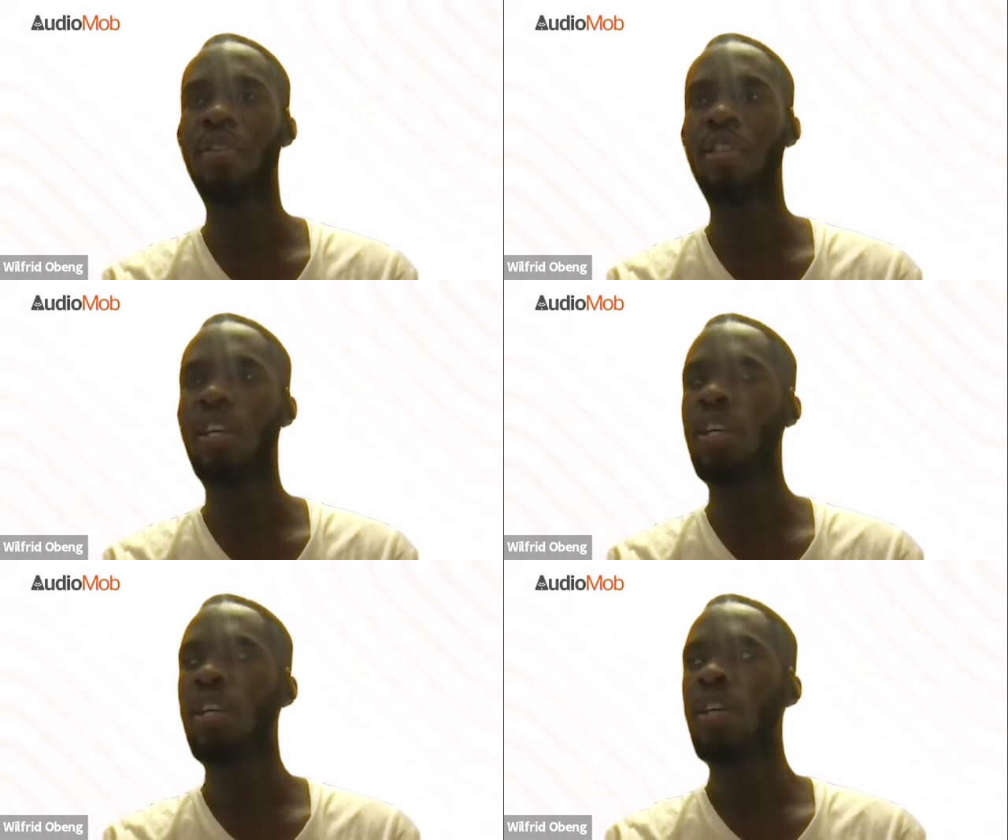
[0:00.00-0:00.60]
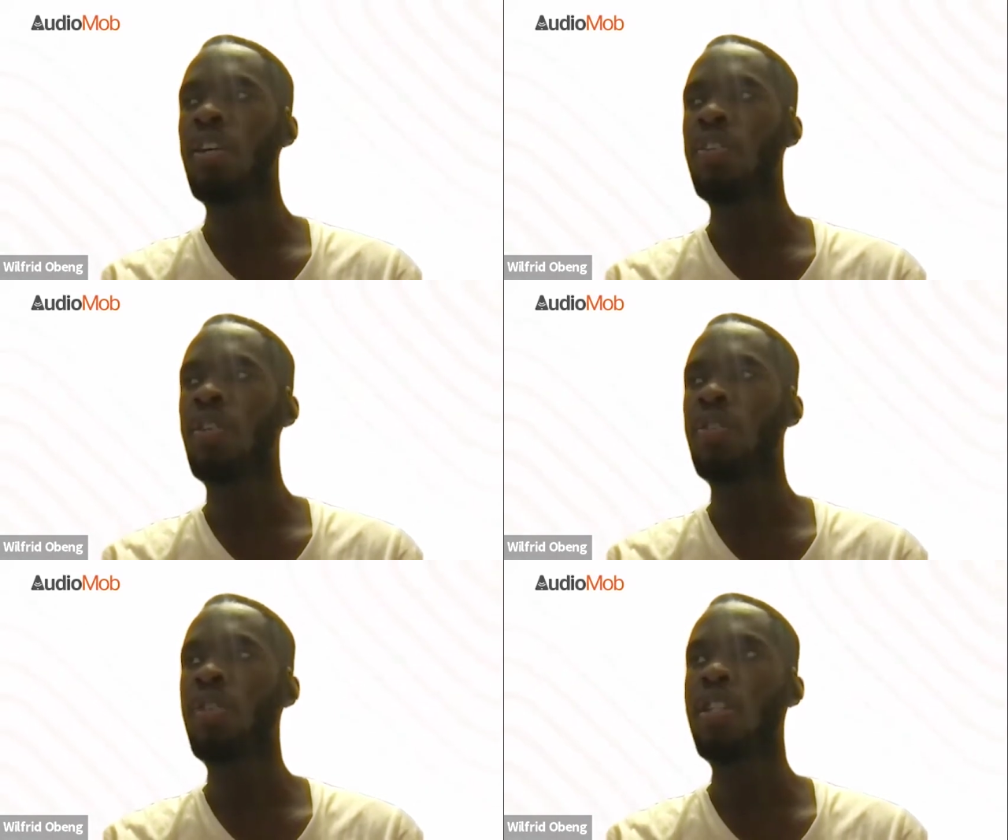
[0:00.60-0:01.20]
She's like, she
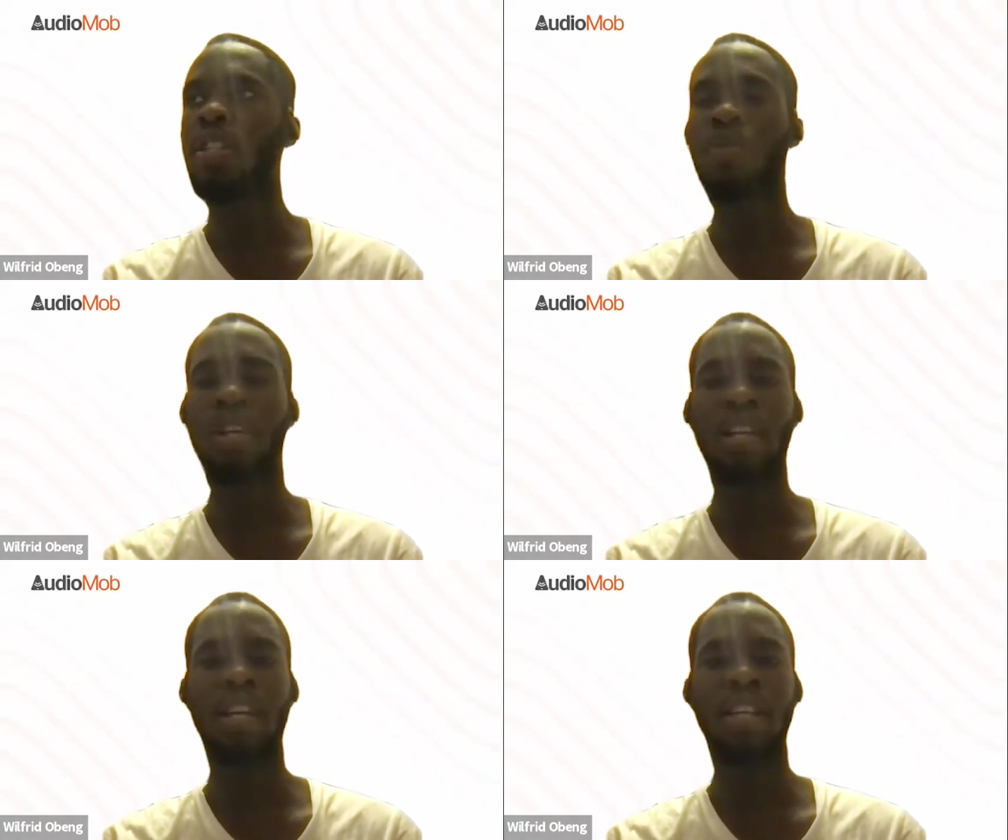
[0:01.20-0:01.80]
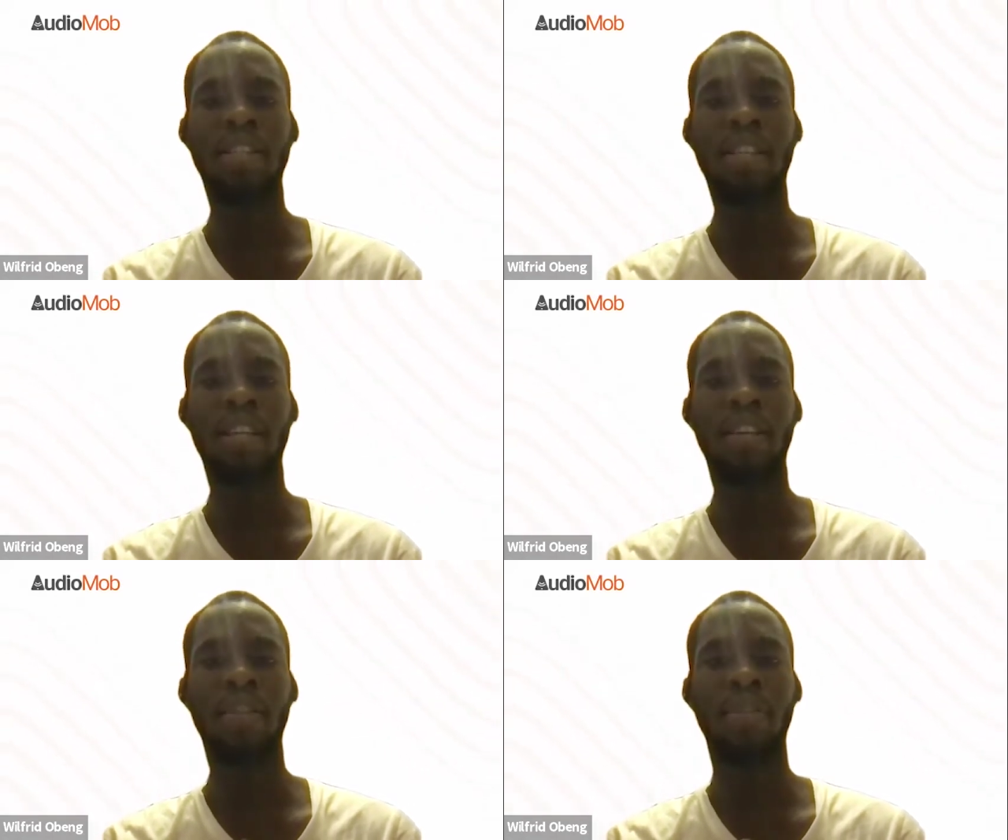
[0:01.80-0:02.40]
goes, you need to realize
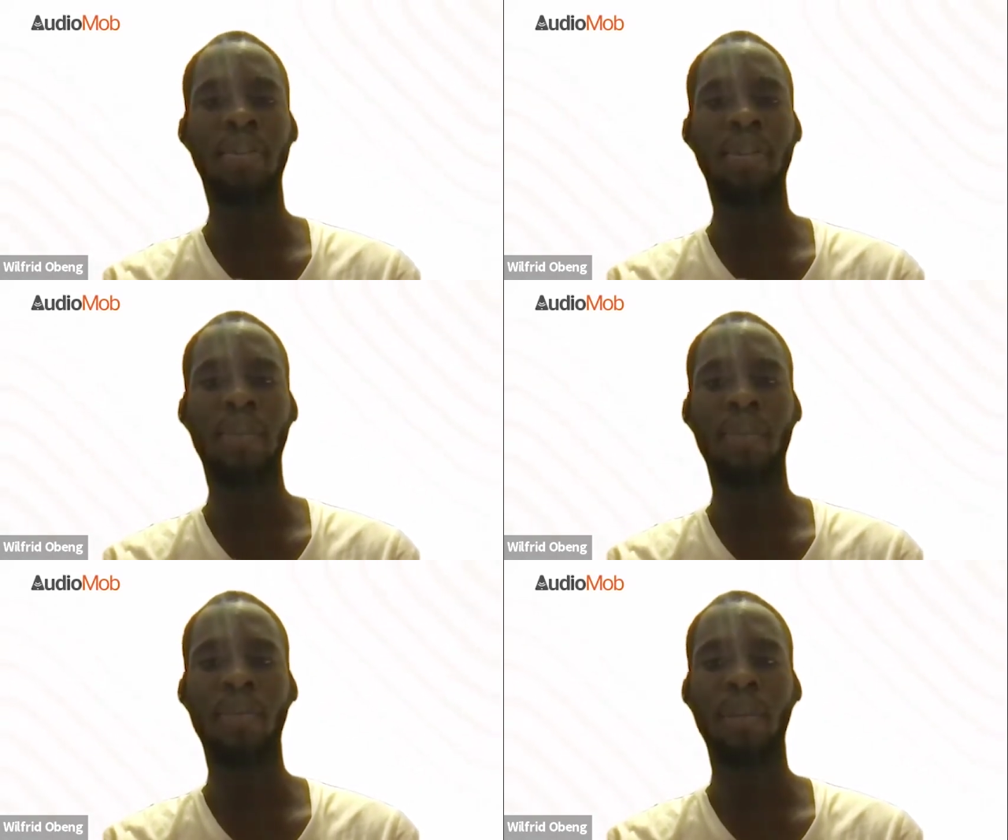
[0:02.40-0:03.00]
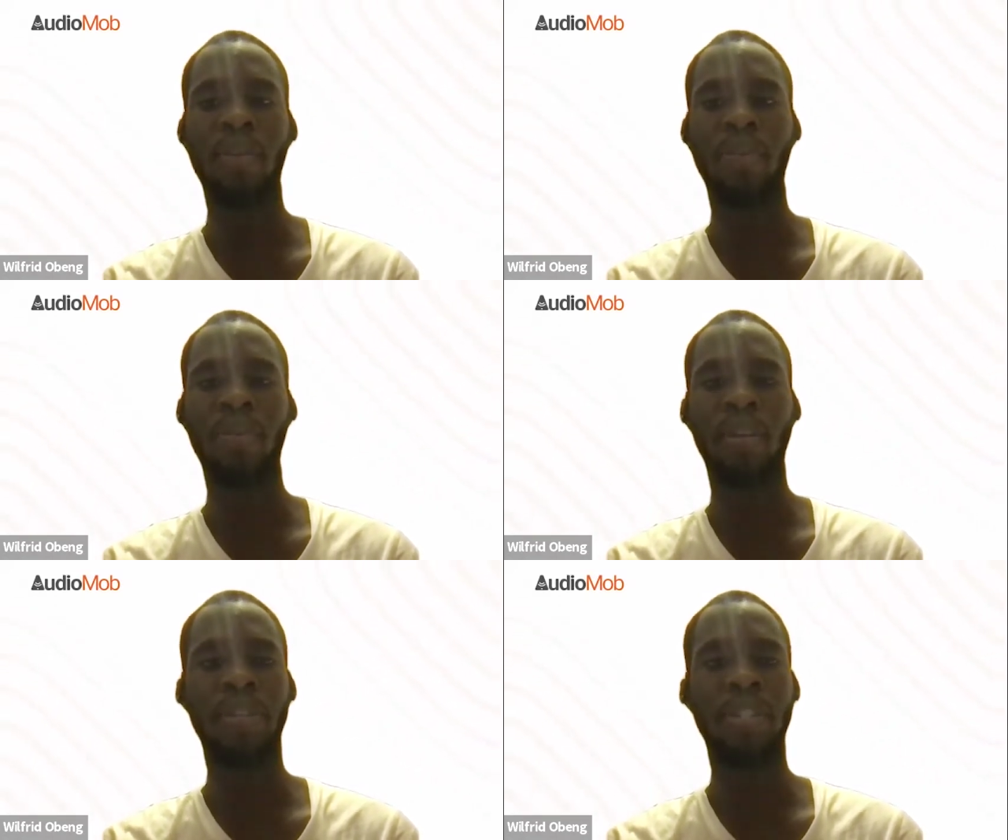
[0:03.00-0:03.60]
that not everyone
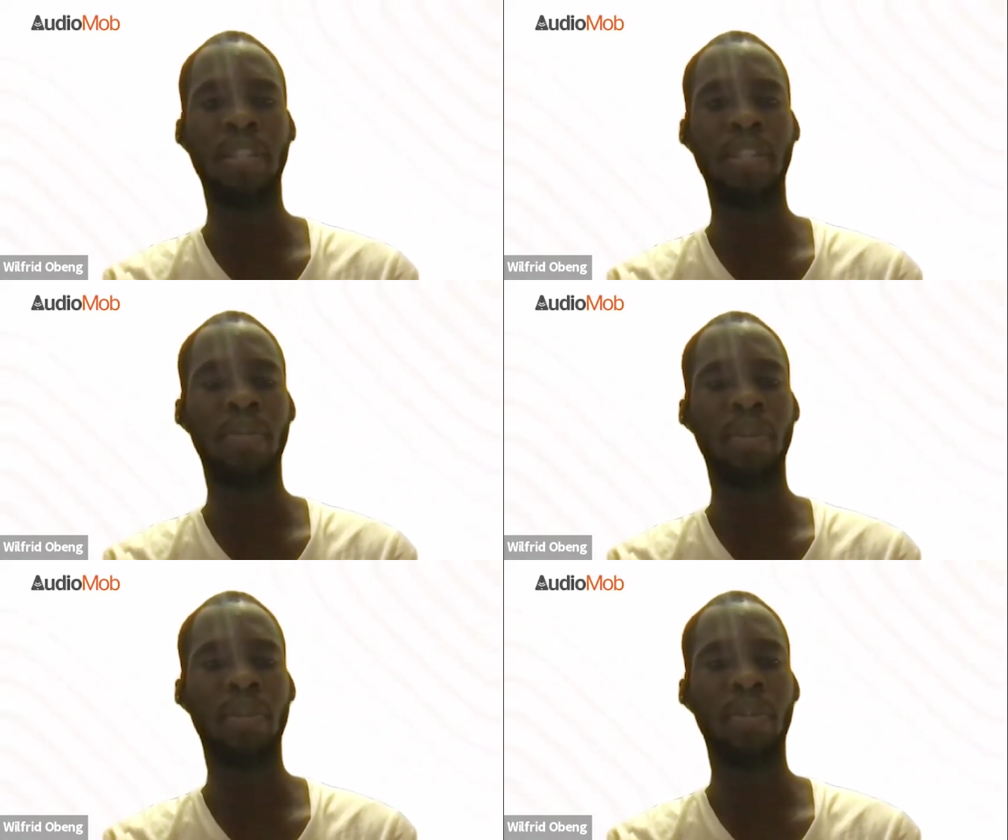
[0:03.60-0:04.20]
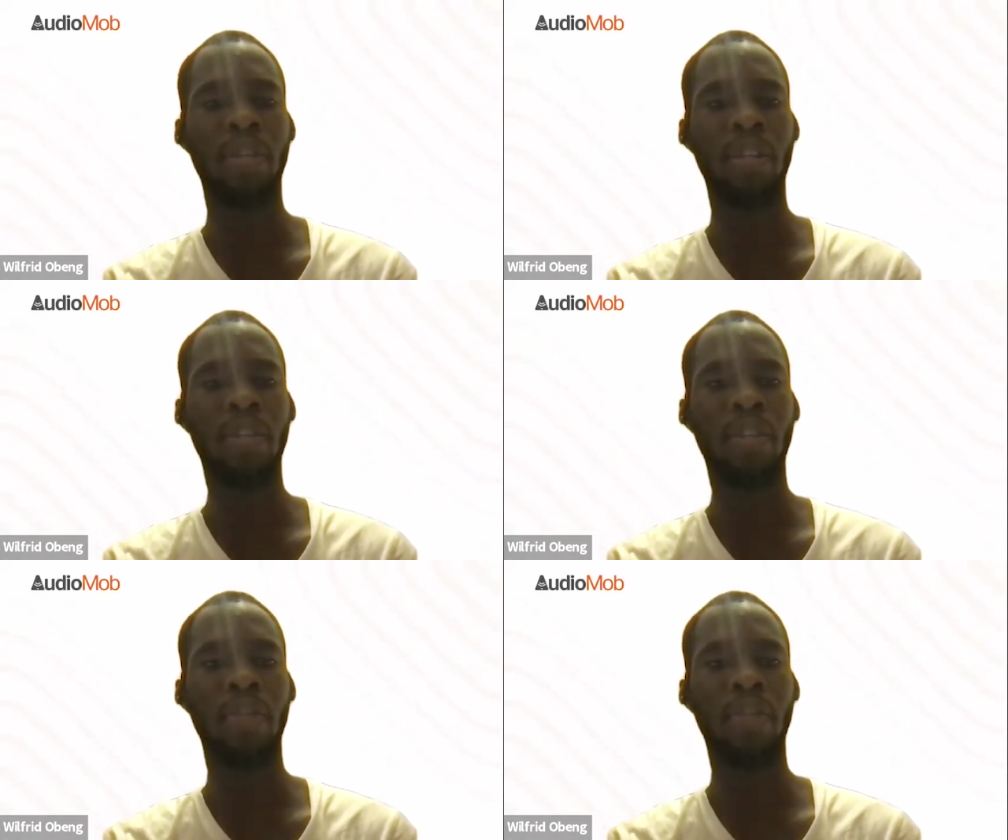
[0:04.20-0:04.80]
will understand what you're doing.
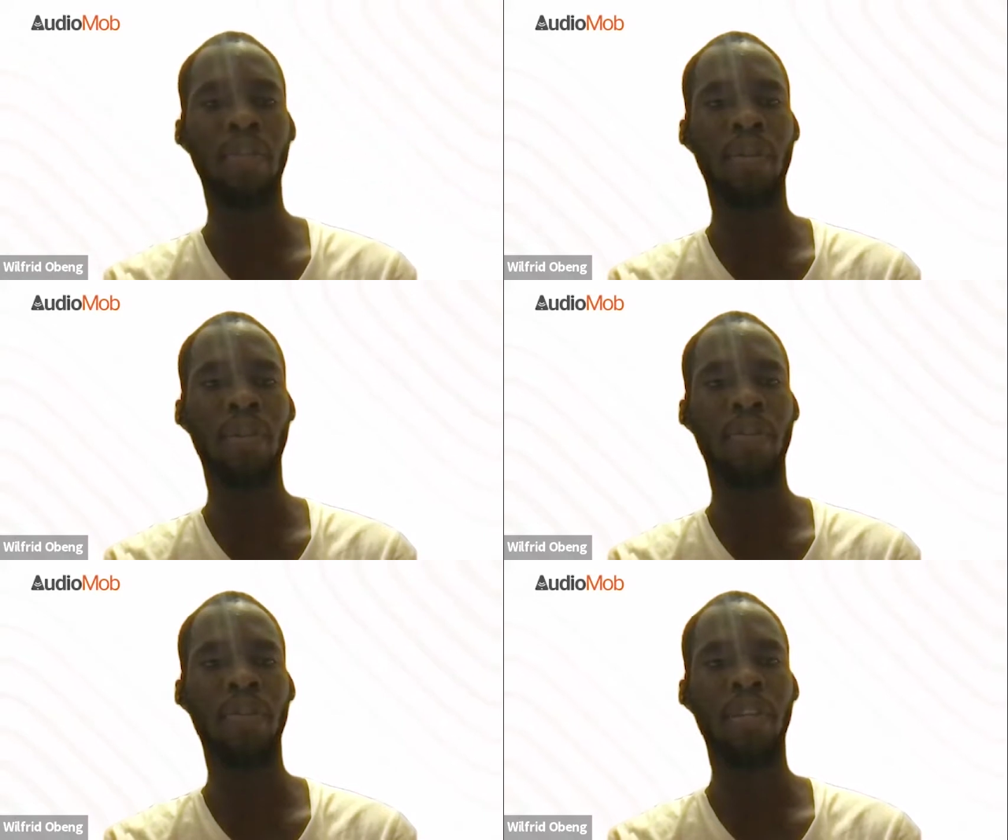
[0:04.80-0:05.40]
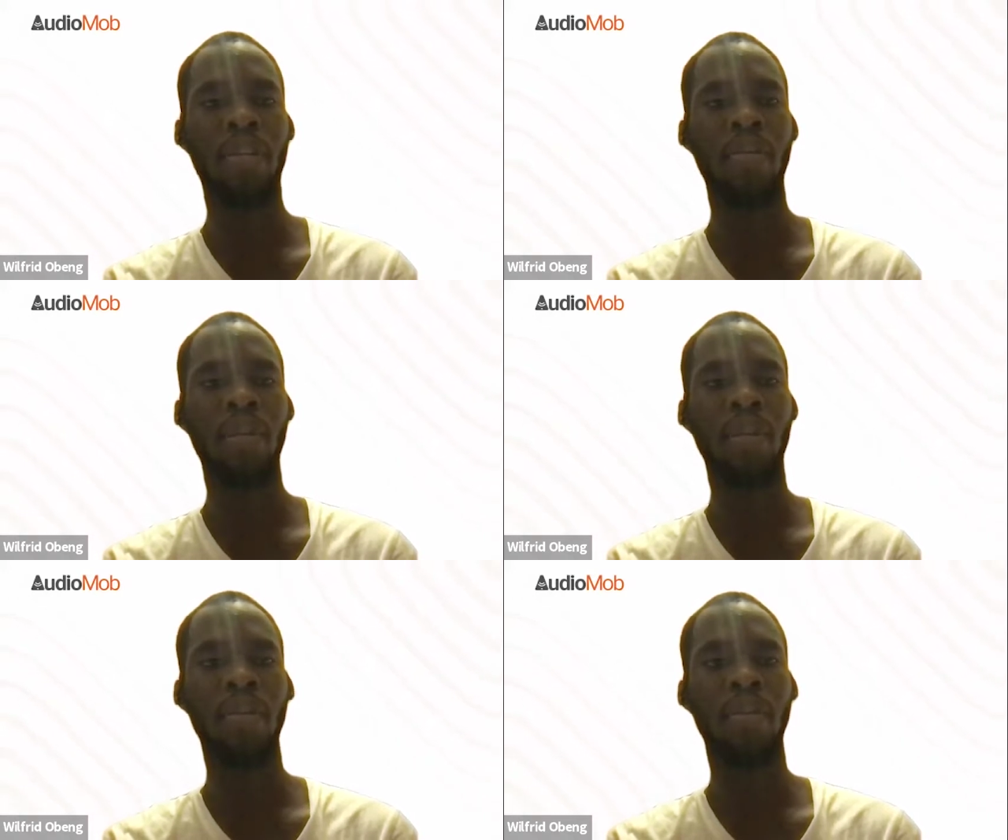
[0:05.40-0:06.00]
Not everyone
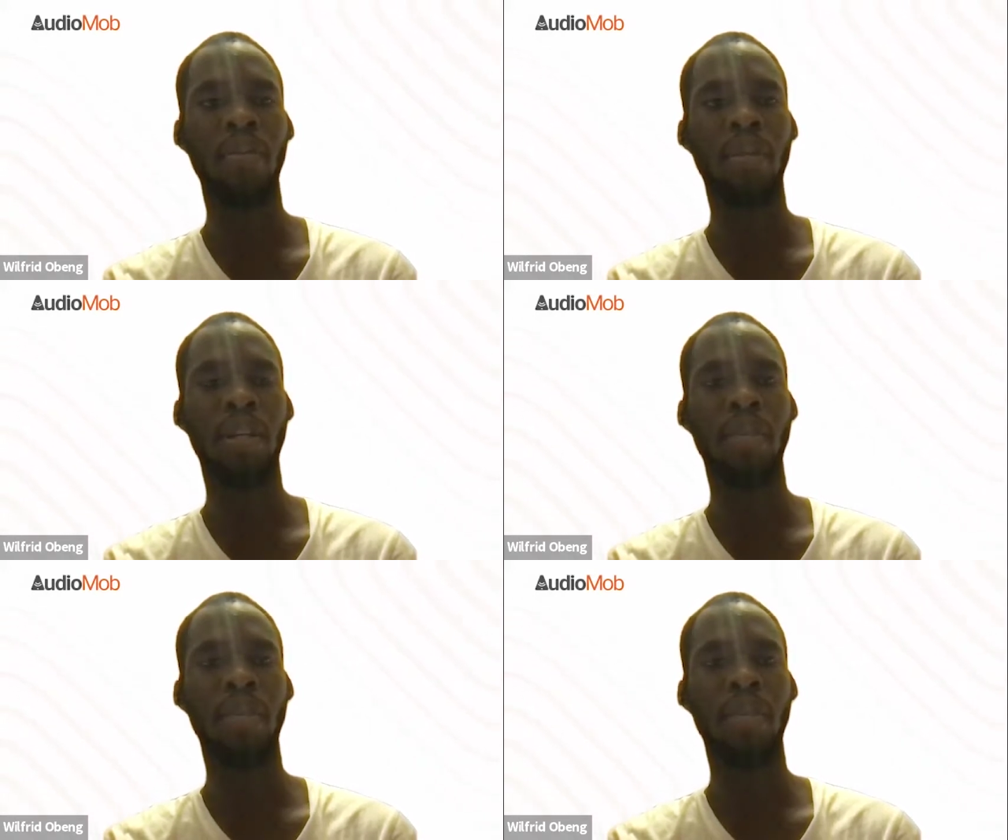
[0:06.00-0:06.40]
will